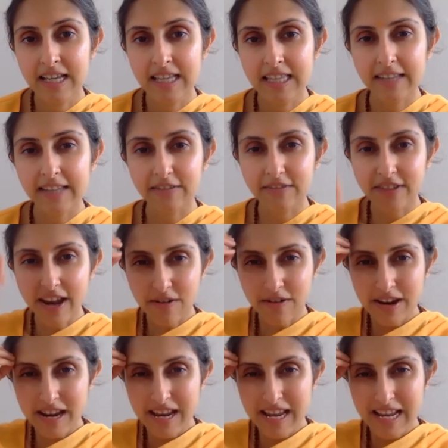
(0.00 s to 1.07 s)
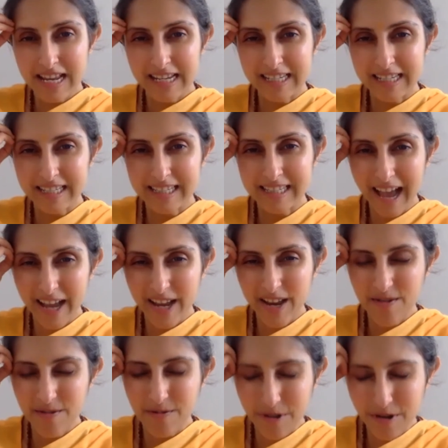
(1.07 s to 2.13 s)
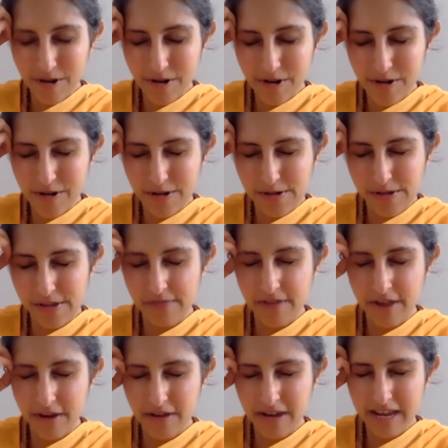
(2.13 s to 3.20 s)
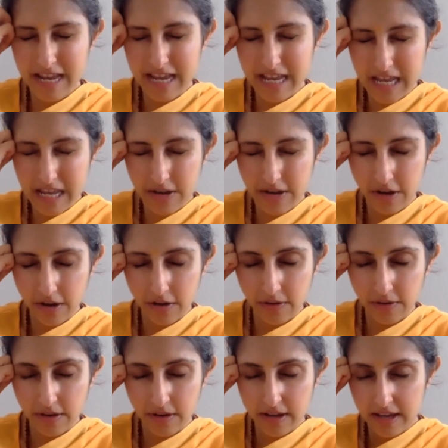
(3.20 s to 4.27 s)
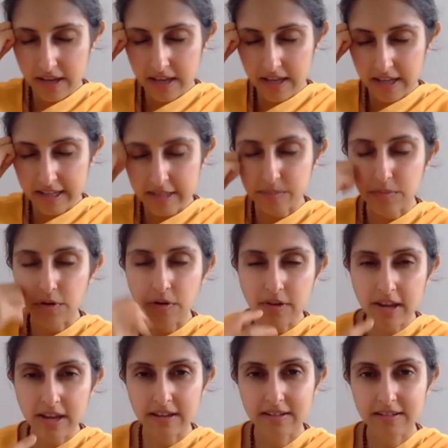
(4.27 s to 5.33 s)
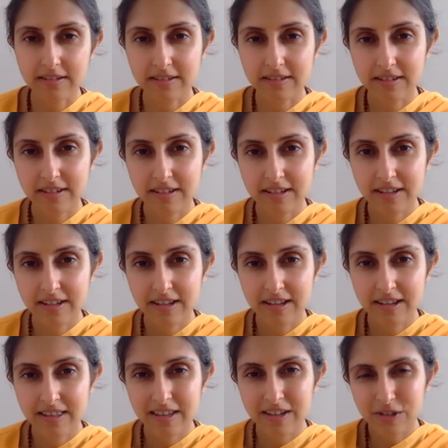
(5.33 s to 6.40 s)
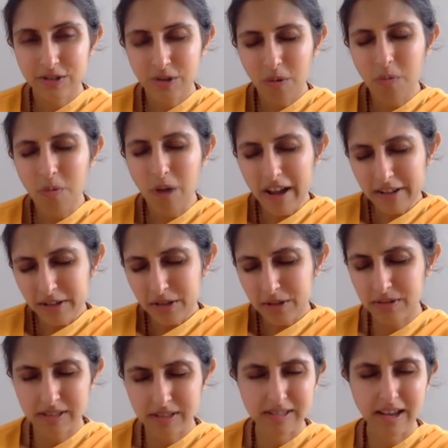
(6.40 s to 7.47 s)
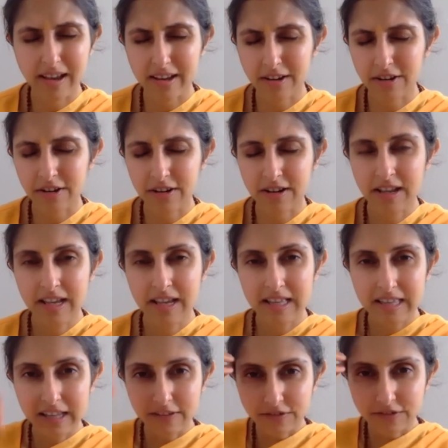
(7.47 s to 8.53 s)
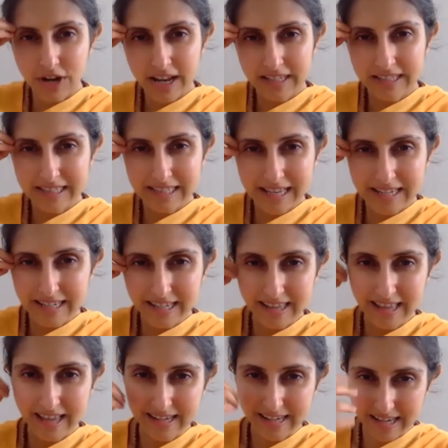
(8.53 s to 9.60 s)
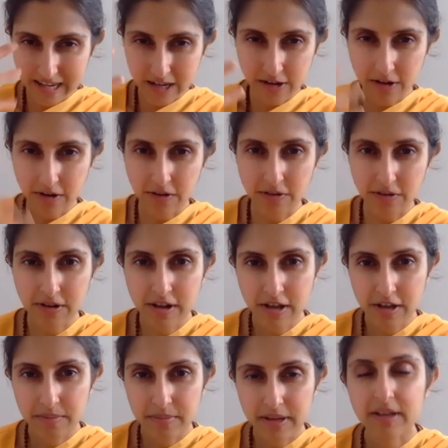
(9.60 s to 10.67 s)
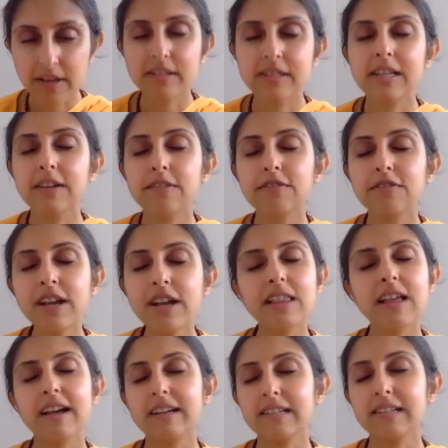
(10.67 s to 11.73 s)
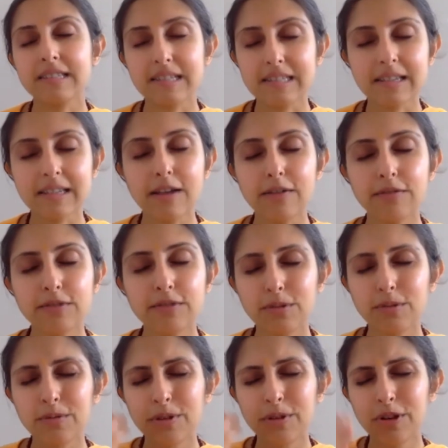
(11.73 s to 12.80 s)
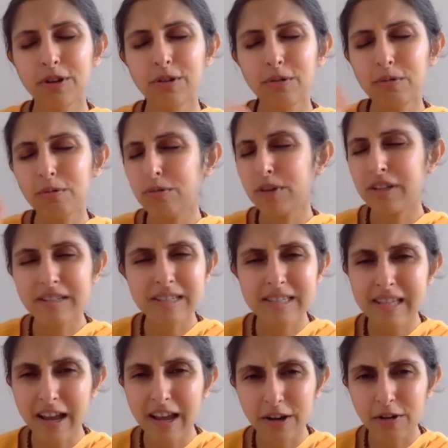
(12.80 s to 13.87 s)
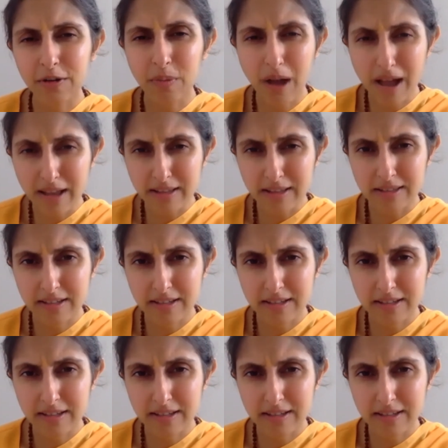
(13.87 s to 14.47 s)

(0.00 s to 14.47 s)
that very desirer, that very ego is broken. There's no one to desire. They've transcended that ego because they've realized the self. So who can desire what?